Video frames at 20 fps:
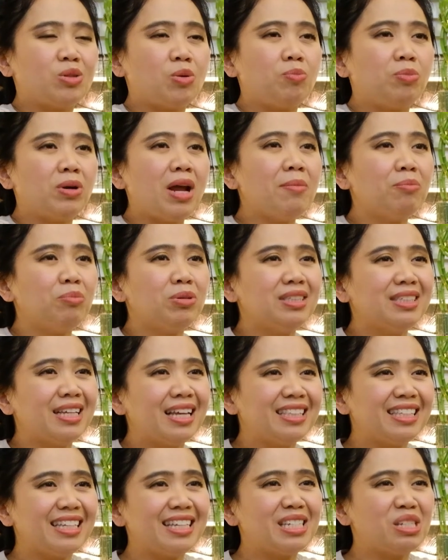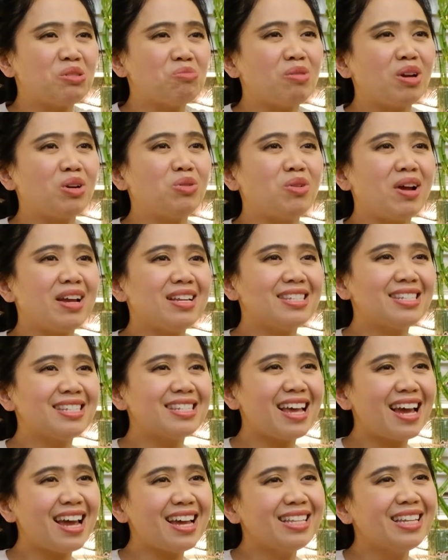So I'm pretending it's my right
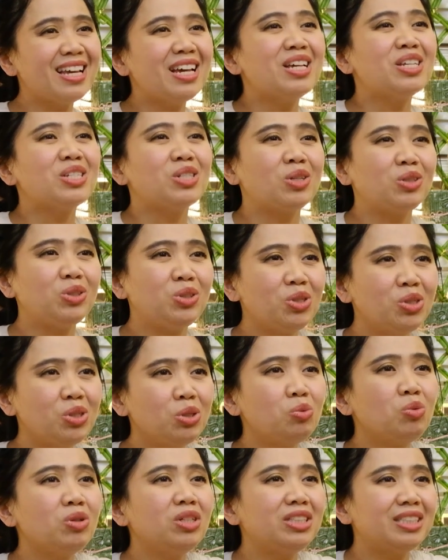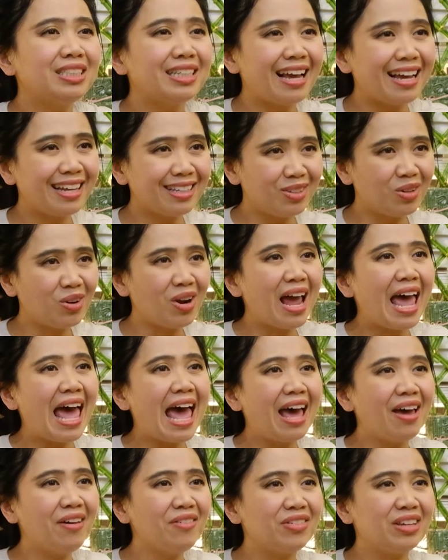side, so choose which side you're
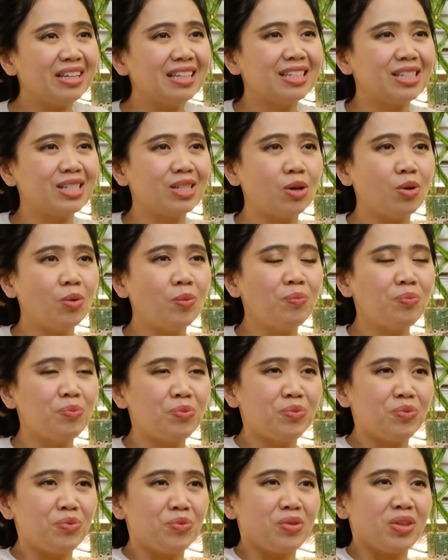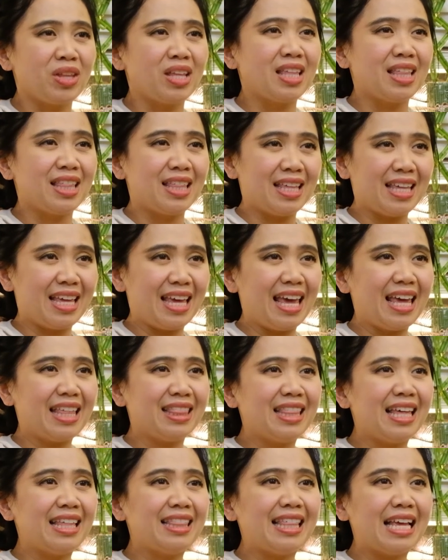having. So
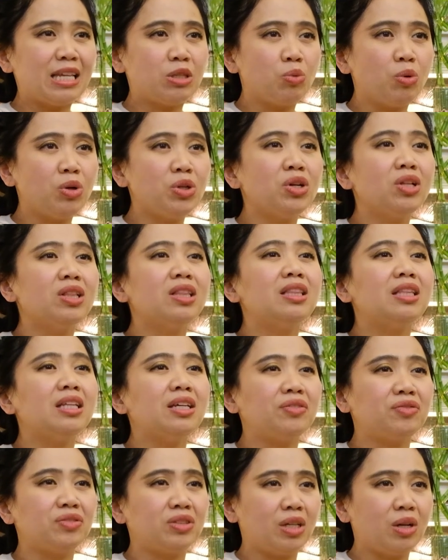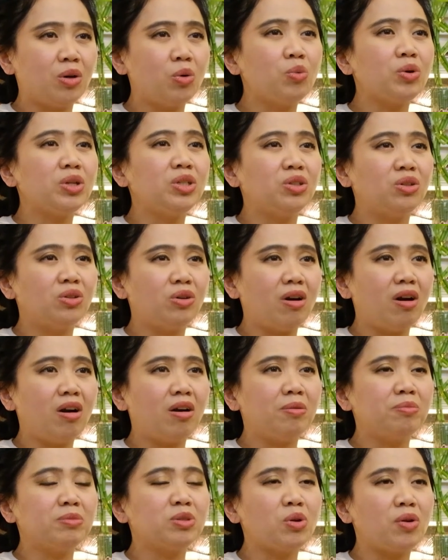And then that's where you lift with your
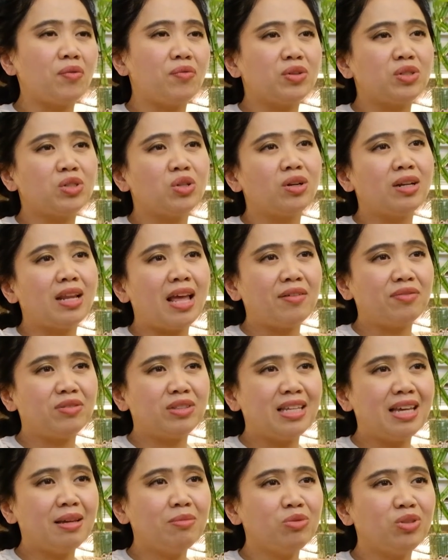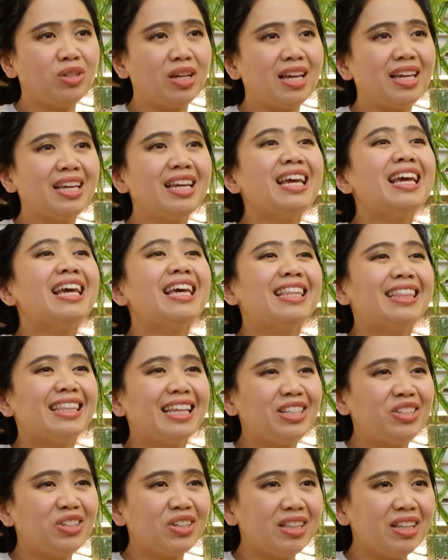arm. So if it's your left TMJ,
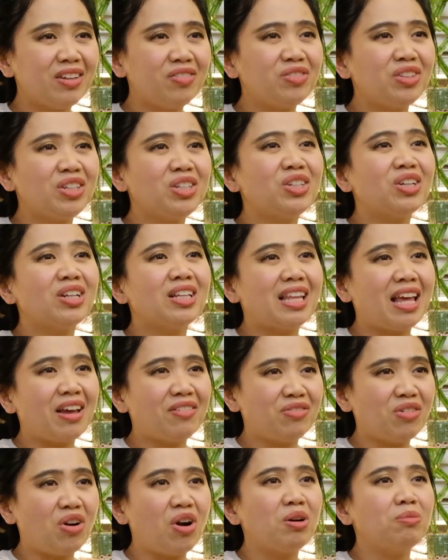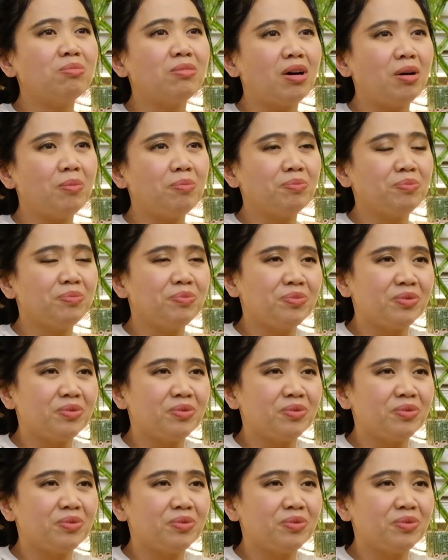then you're lifting your left arm up.